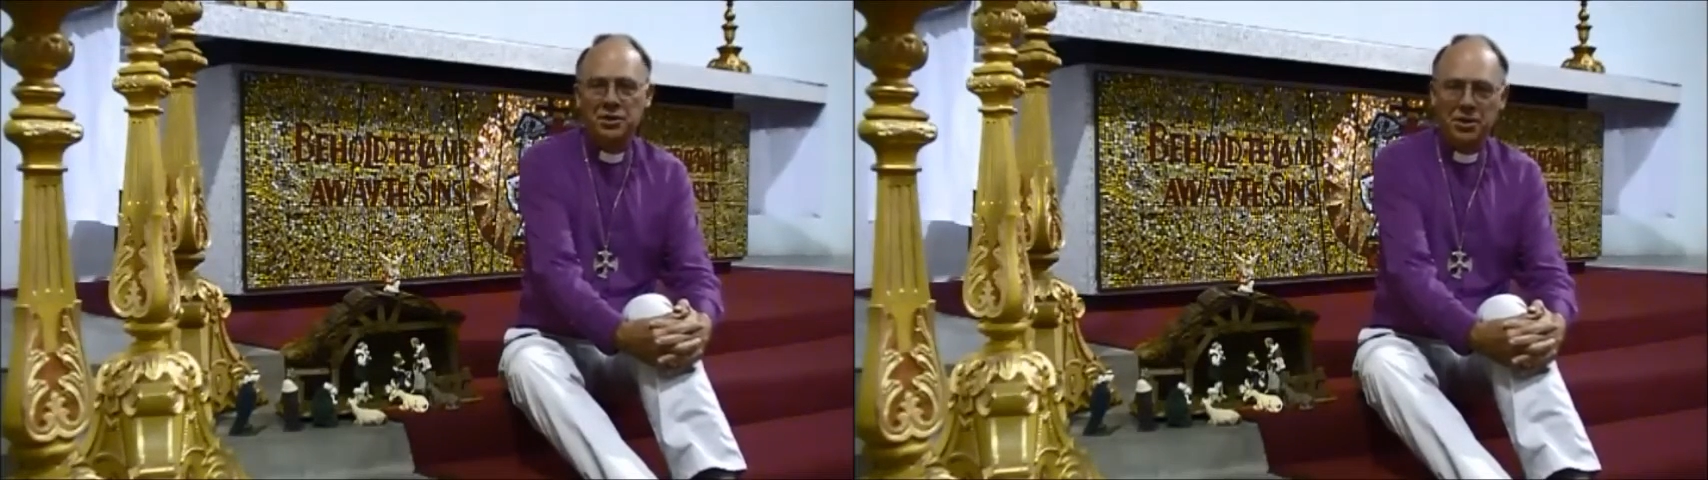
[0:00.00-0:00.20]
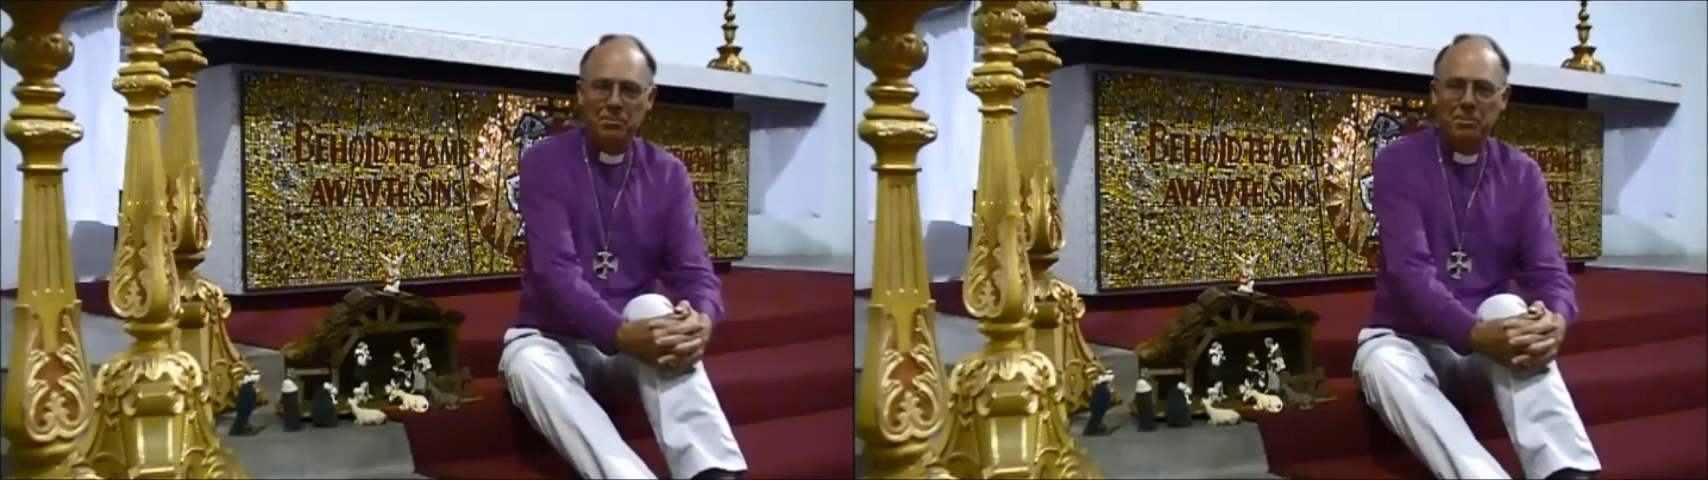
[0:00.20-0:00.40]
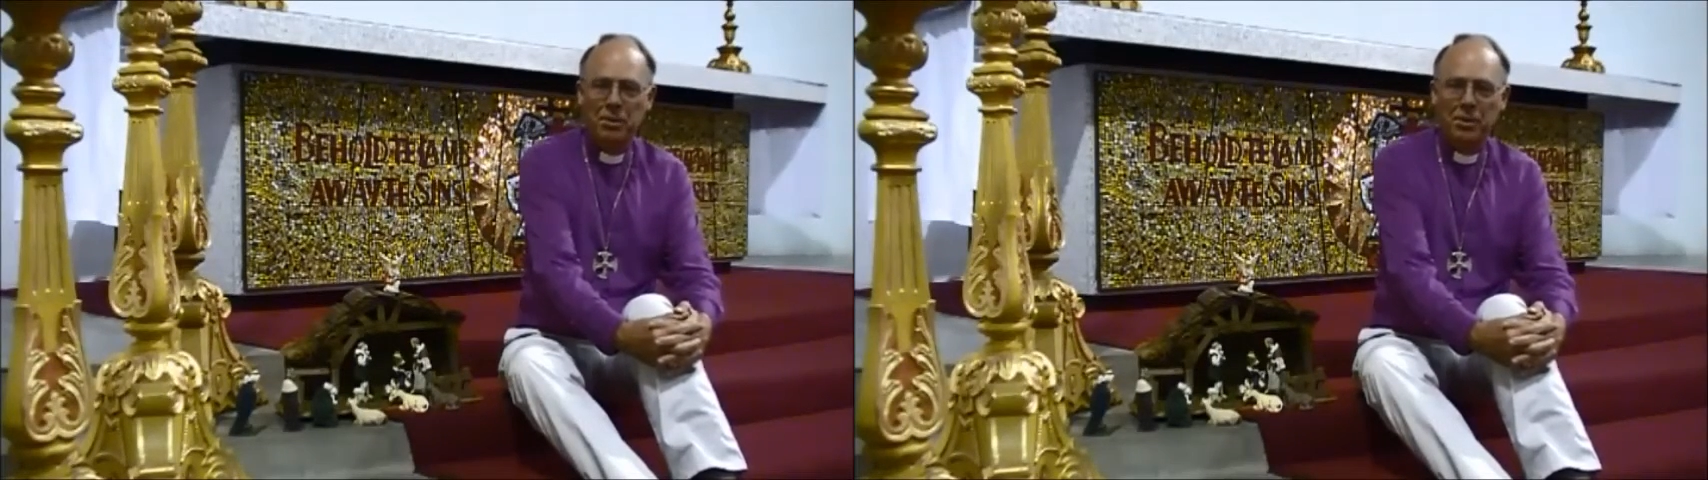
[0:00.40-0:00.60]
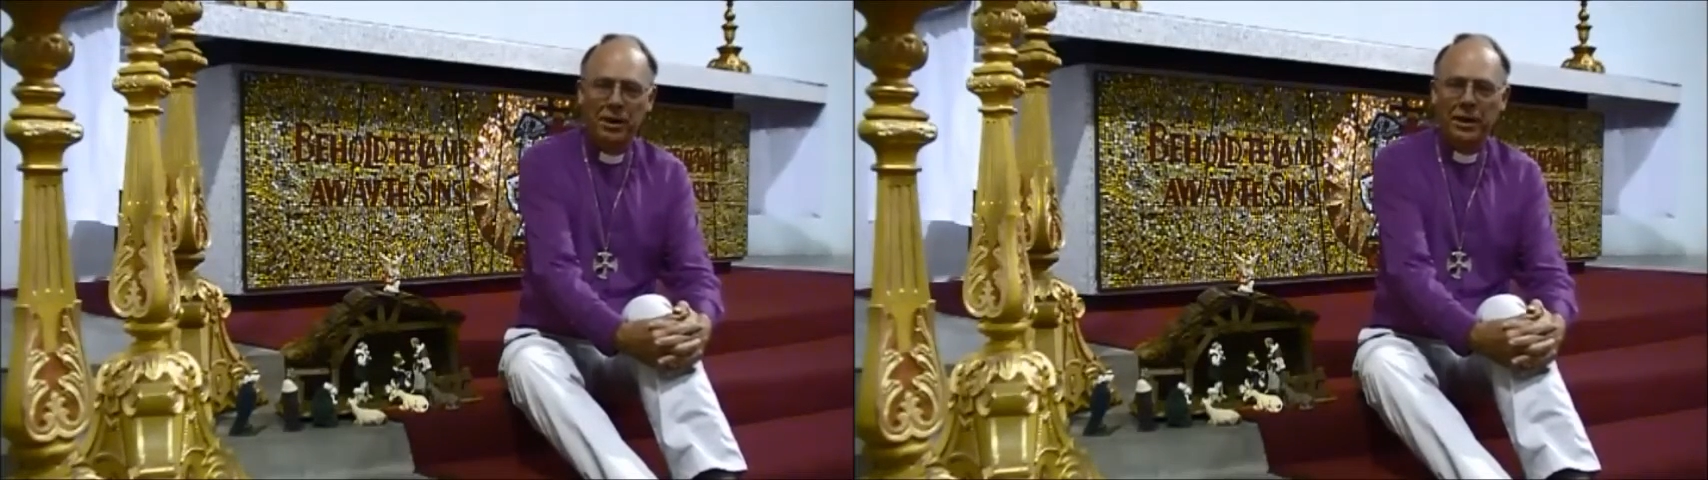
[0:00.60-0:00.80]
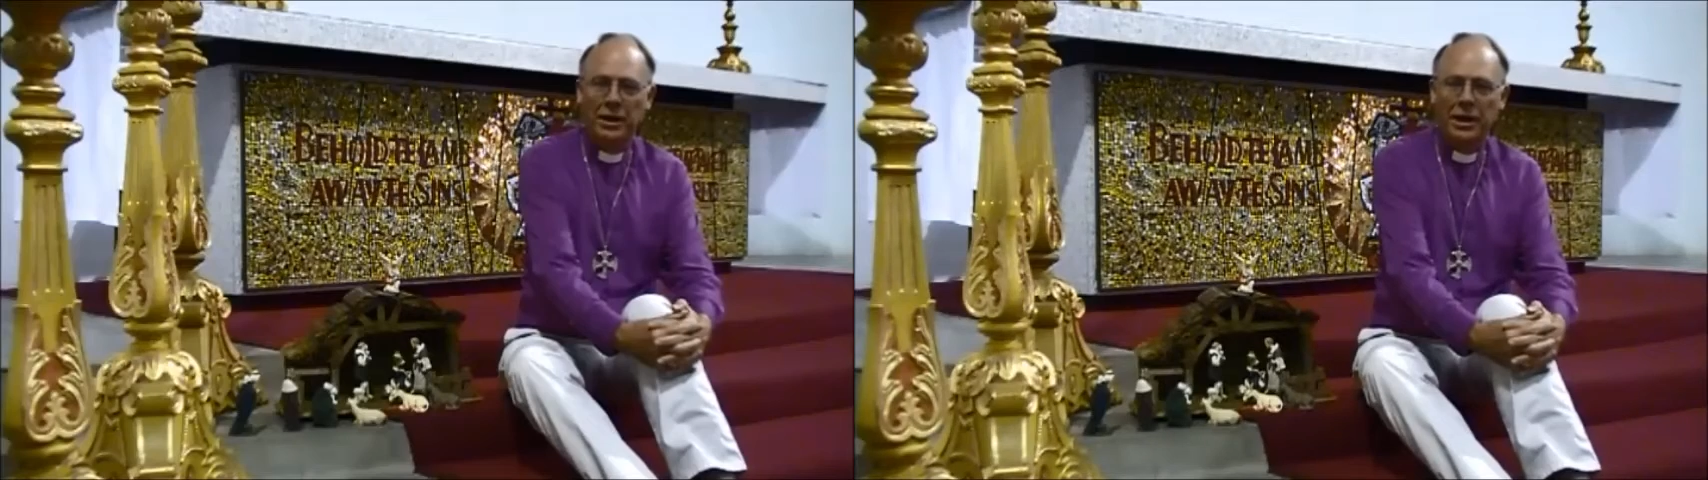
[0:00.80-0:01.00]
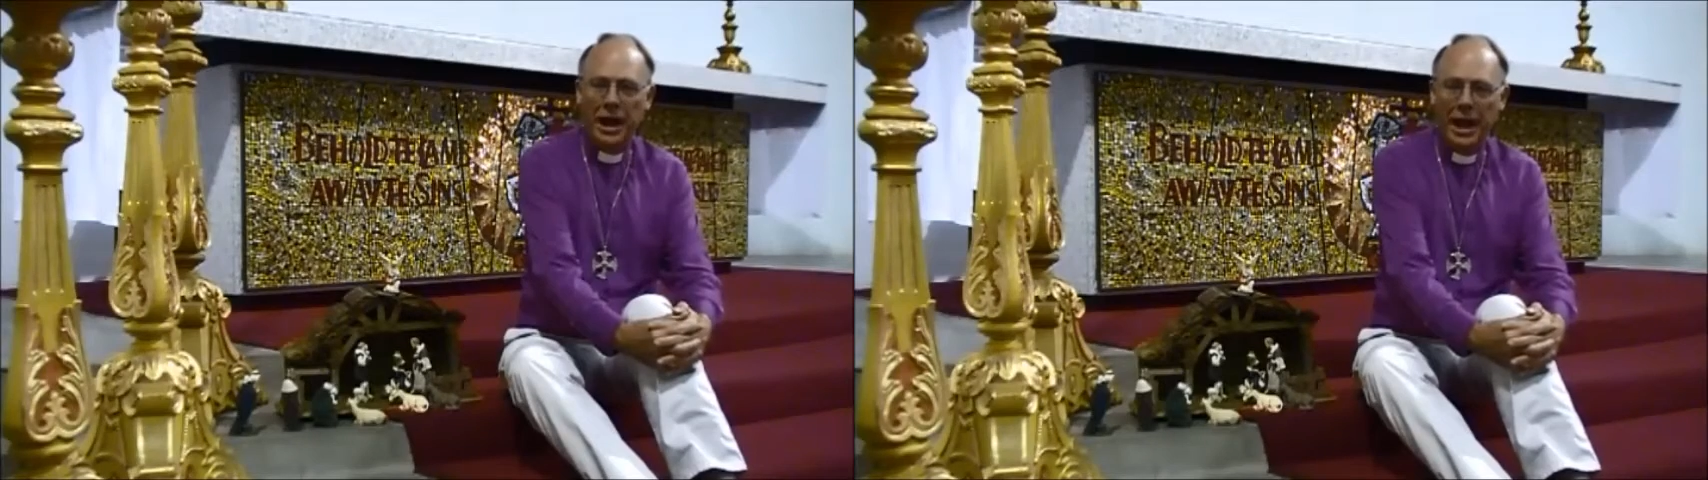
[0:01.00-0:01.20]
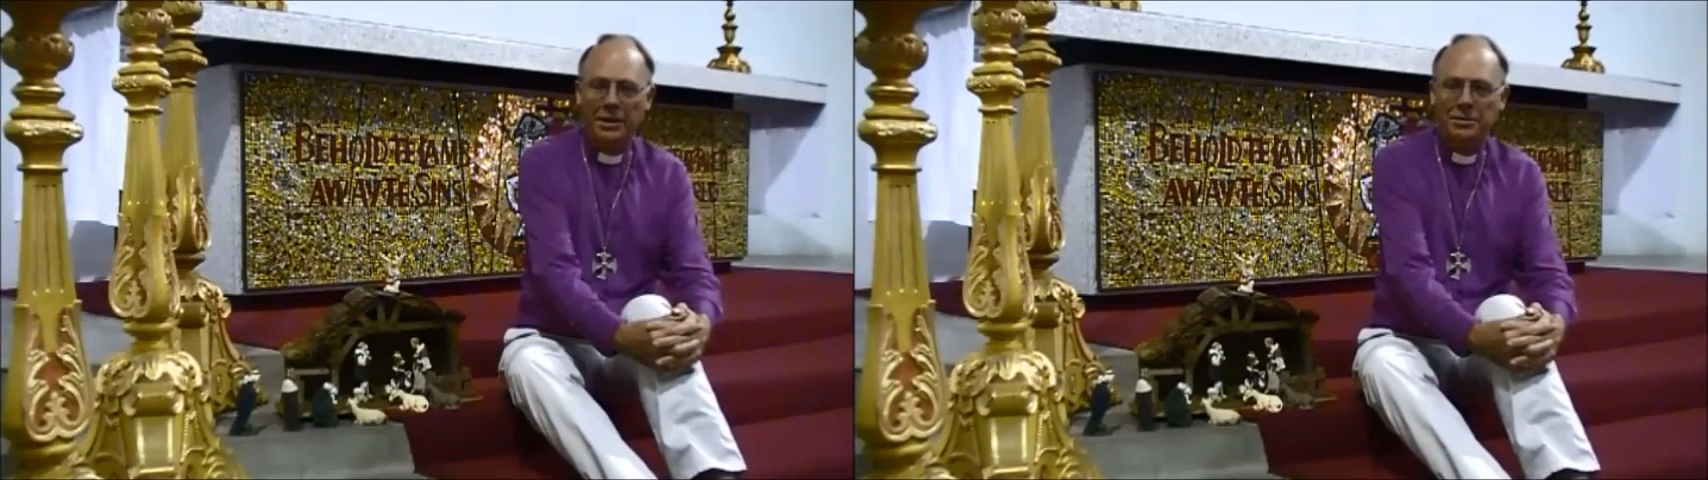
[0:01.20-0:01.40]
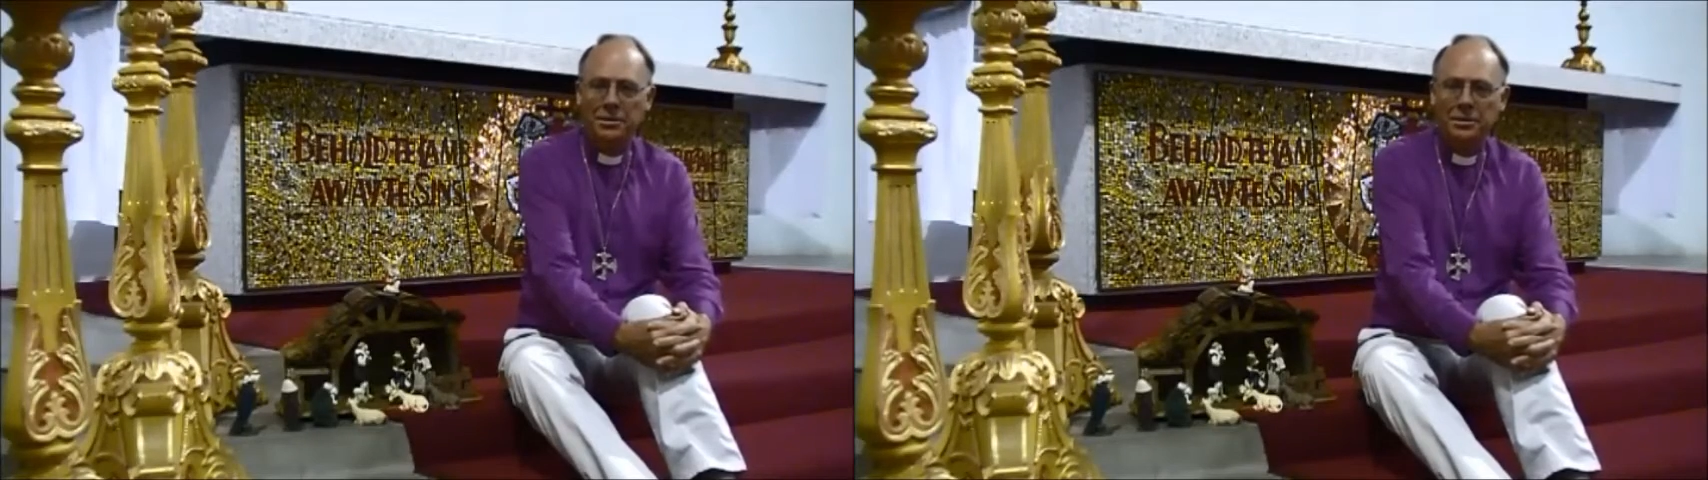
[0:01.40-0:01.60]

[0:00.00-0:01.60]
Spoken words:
simple little account.